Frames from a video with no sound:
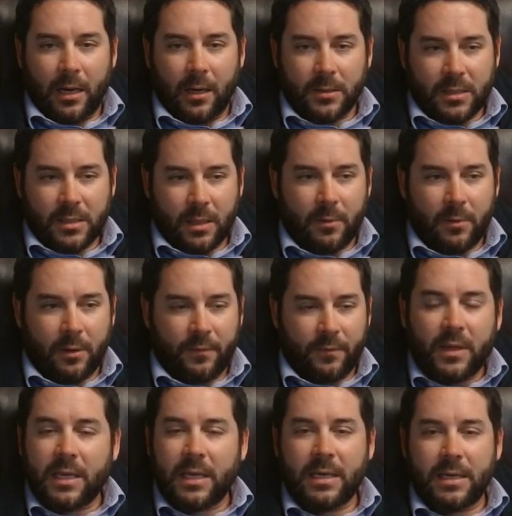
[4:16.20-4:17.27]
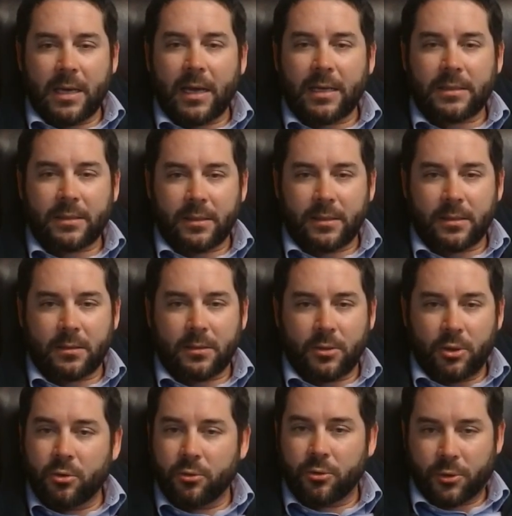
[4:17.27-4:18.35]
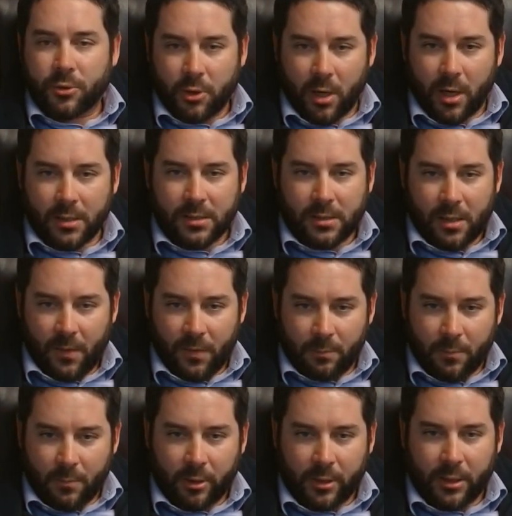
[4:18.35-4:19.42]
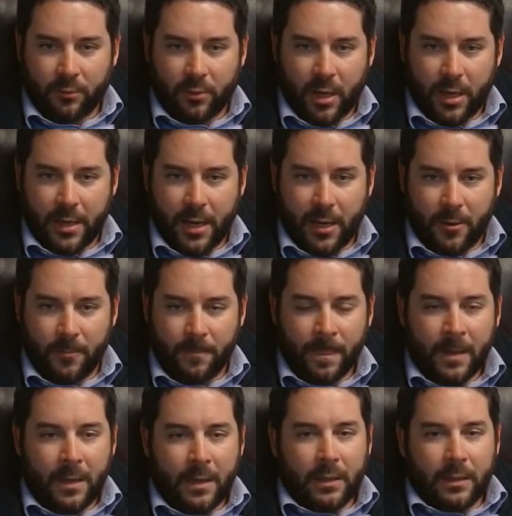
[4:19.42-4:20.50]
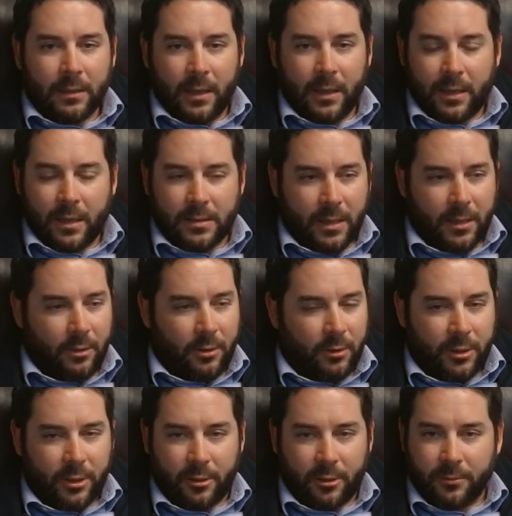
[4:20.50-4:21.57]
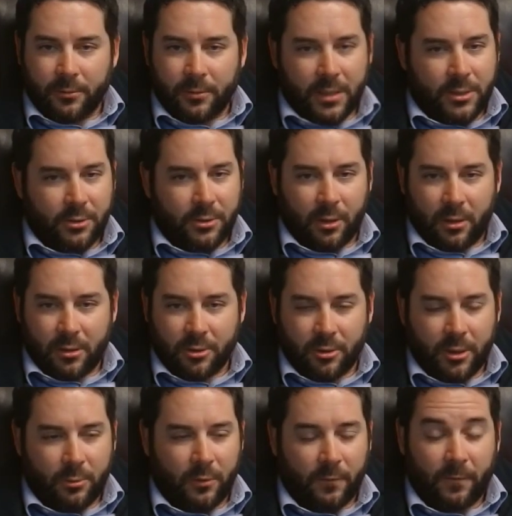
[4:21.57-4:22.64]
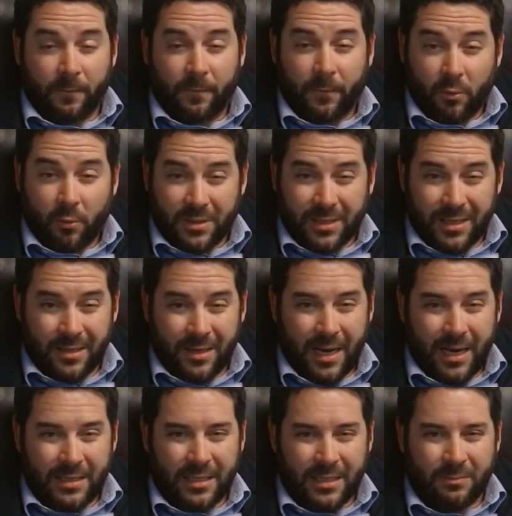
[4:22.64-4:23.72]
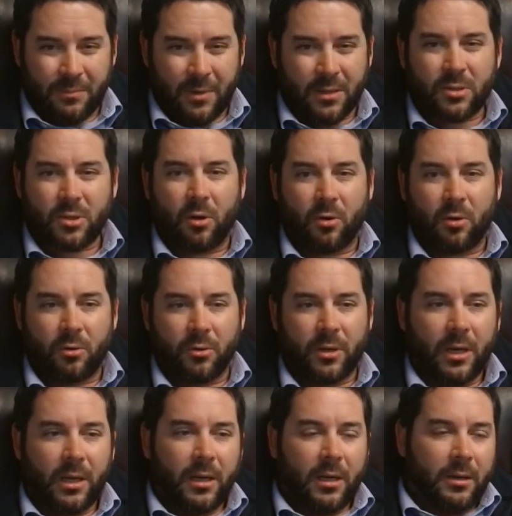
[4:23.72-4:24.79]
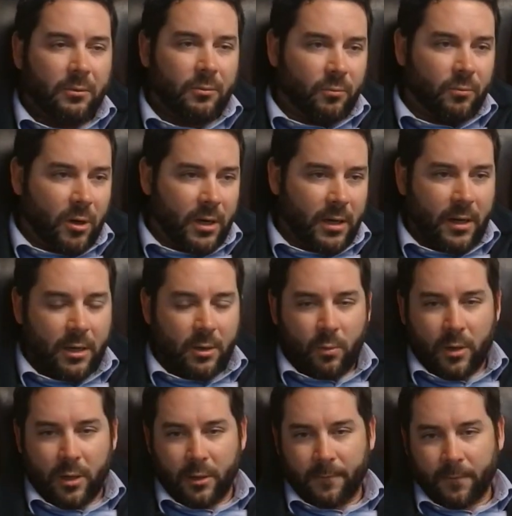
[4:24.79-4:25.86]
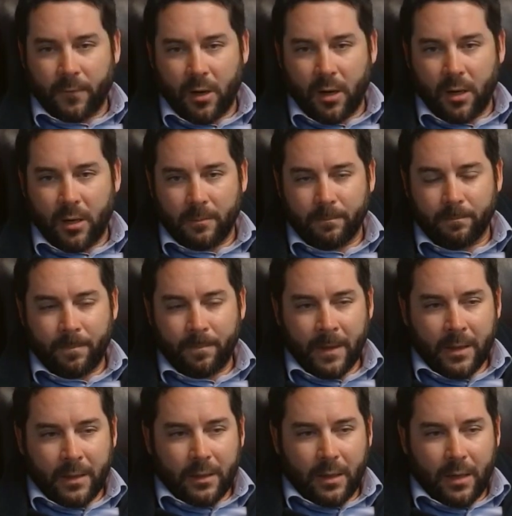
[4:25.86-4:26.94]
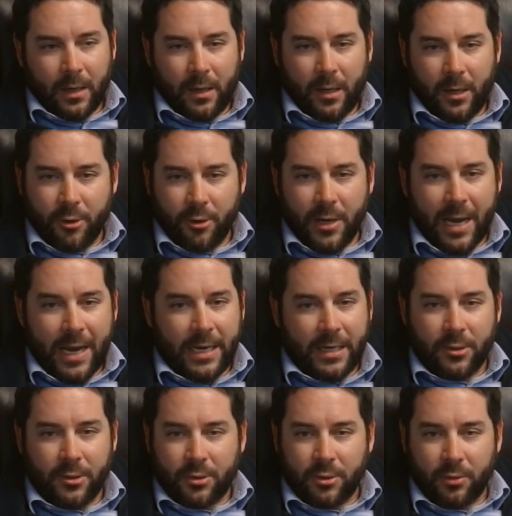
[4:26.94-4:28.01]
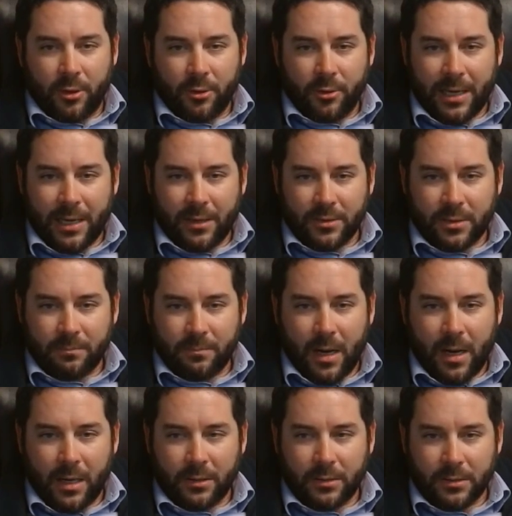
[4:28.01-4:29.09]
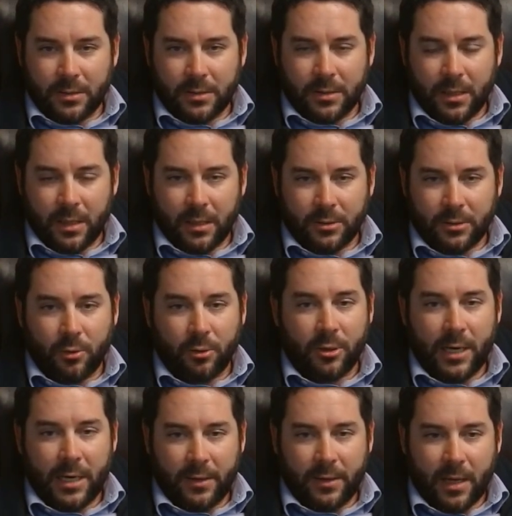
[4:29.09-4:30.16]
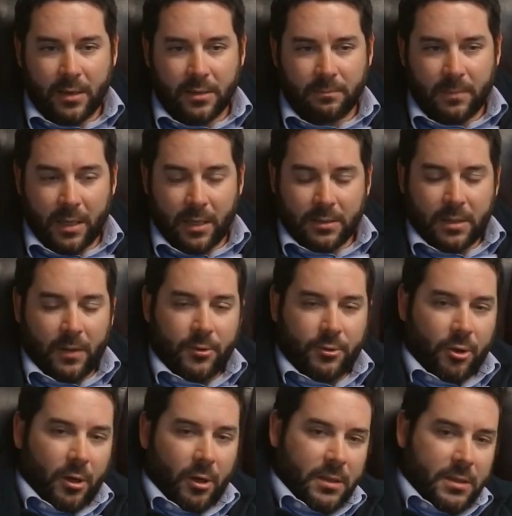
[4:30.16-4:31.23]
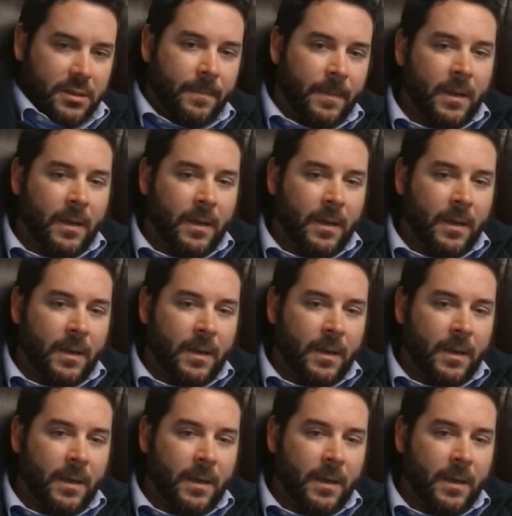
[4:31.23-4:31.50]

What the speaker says: Some of the nicest used trucks on the market right now. Like I said earlier, these trucks are anywhere from 14 to 18 months old, running anywhere from 180 to 200,000 miles, 280,000 miles on the trucks.